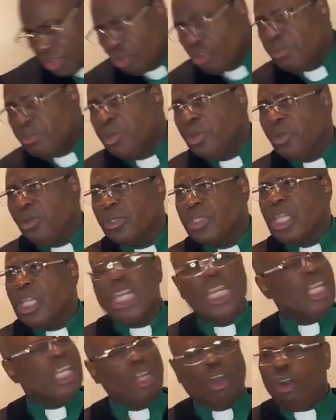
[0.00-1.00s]
true spirits.
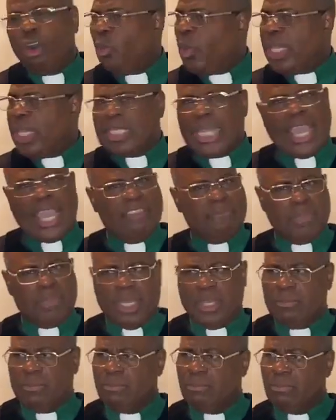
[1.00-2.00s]
It always have
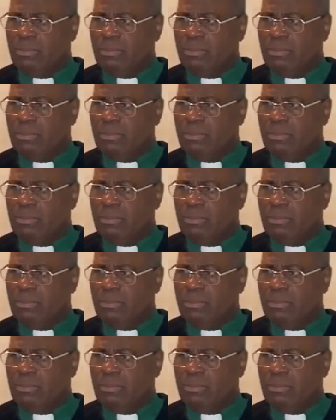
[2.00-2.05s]
been.